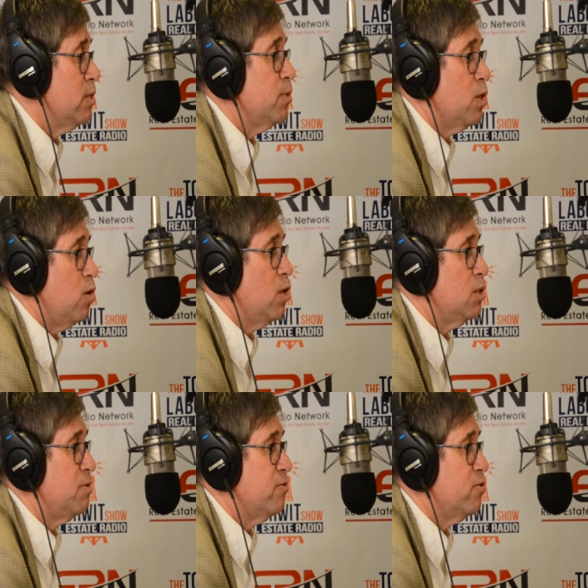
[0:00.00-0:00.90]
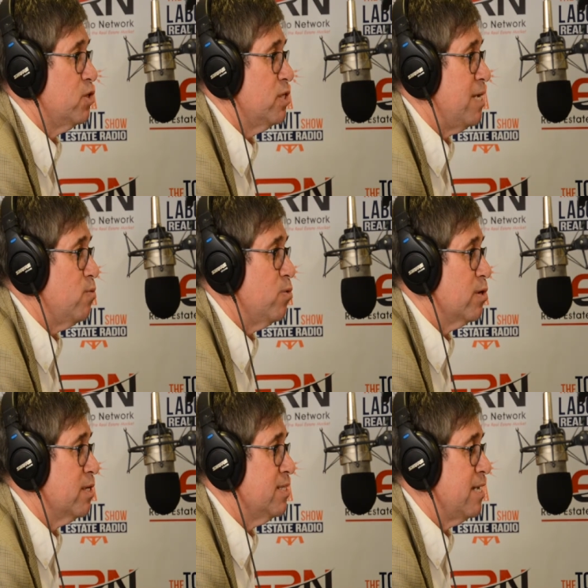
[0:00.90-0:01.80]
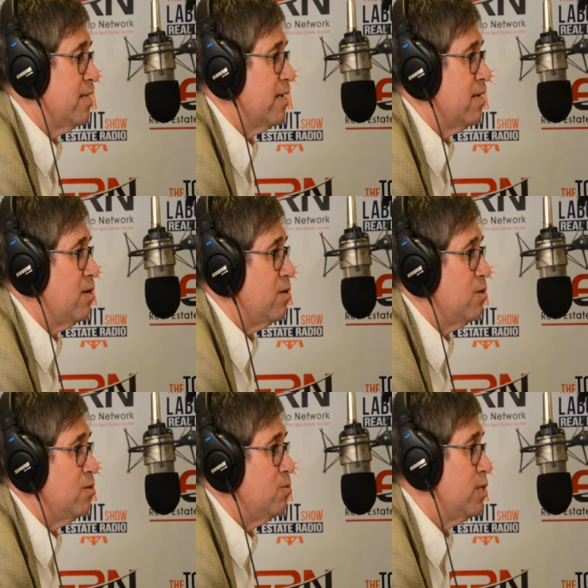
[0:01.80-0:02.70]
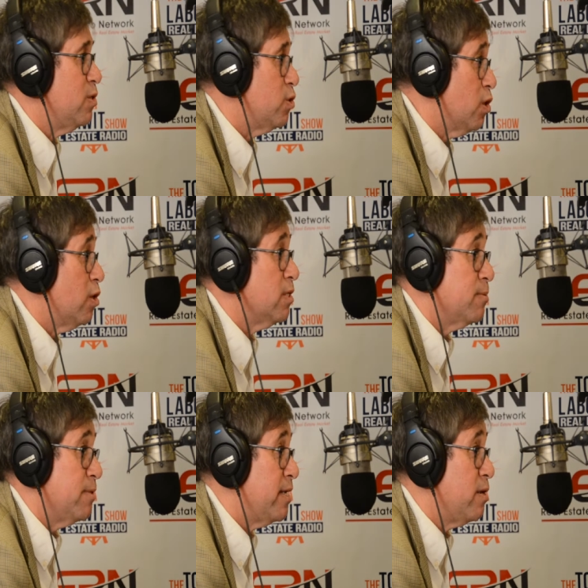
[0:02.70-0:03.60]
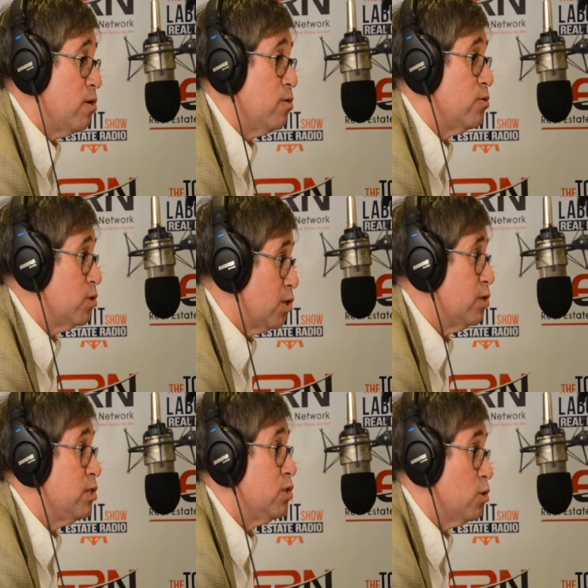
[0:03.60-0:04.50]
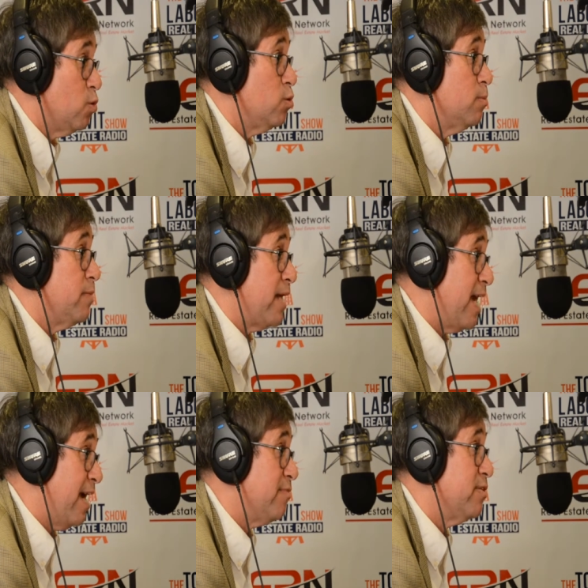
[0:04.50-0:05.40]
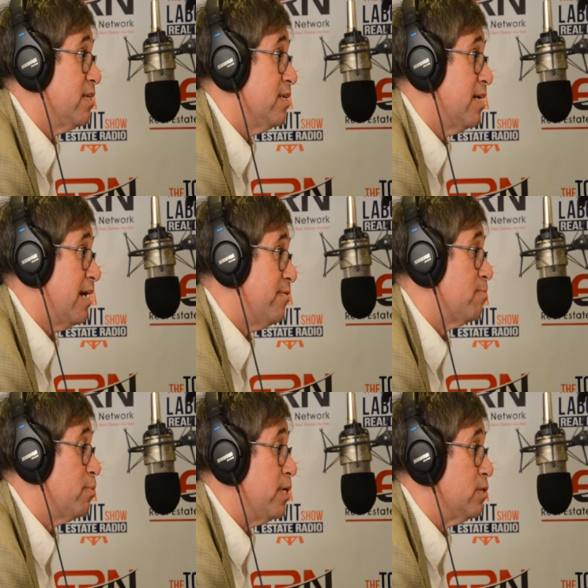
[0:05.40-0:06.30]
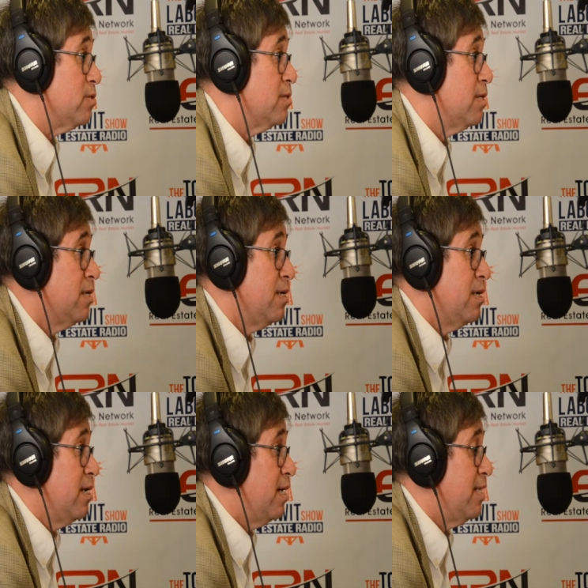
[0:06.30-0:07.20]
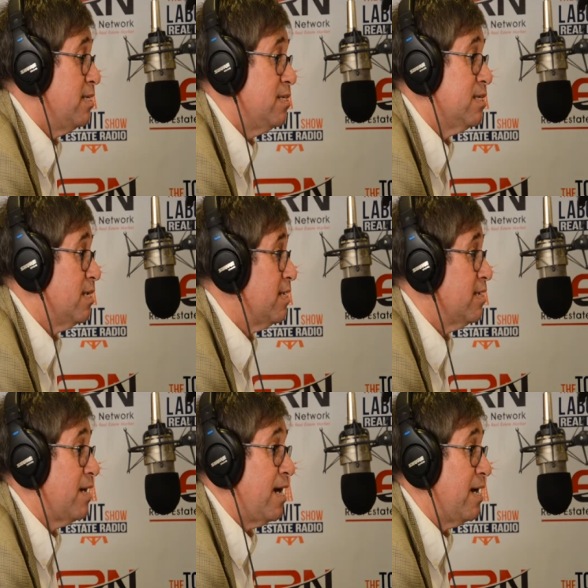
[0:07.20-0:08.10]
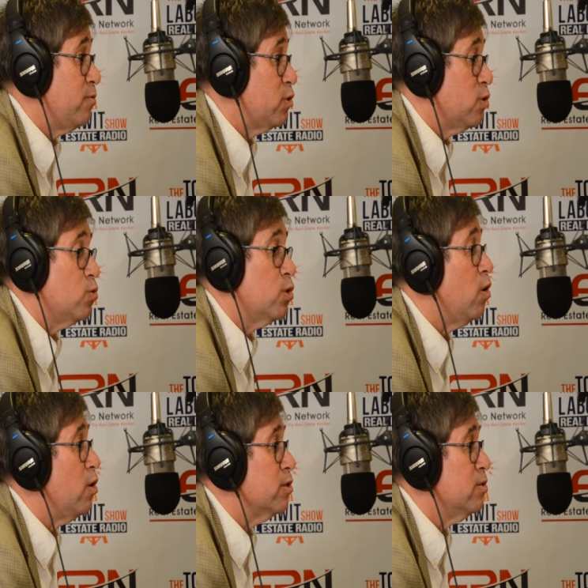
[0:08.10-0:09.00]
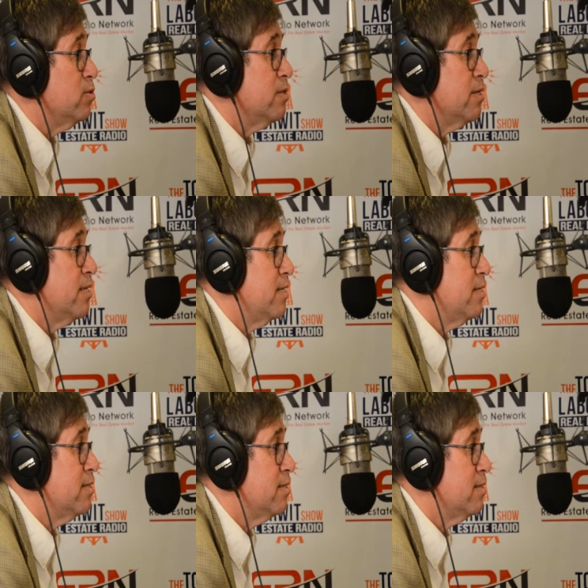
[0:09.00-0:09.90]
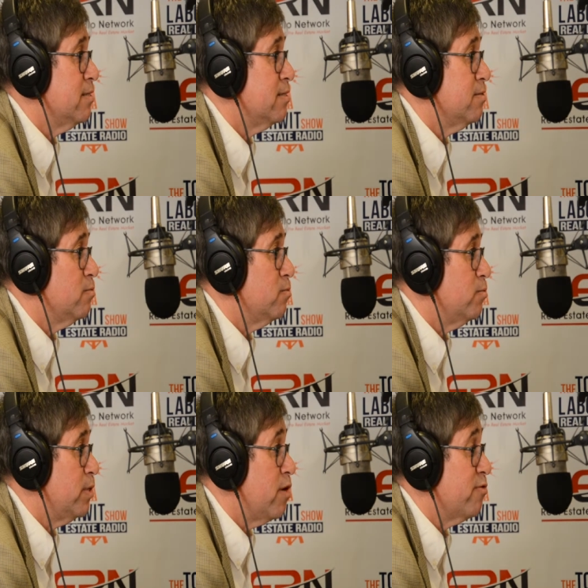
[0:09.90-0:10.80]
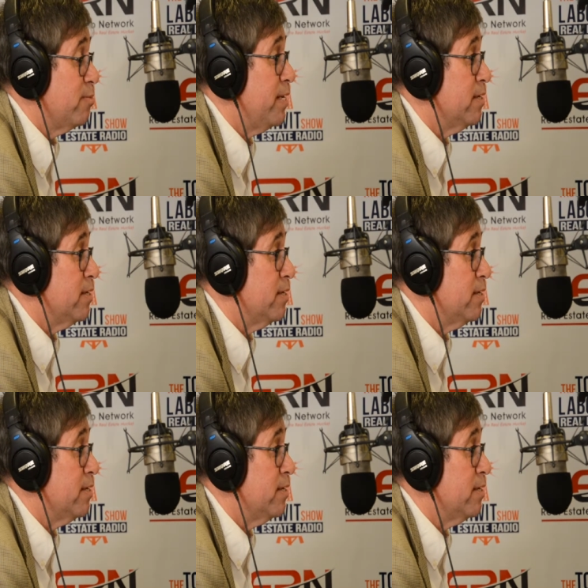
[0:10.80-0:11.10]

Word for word: someone calls me for estate work, it's not like, oh, what are you charging? I mean, they know their attorneys told them they have to have an appraisal, and they just say, I was told to call you, and we go from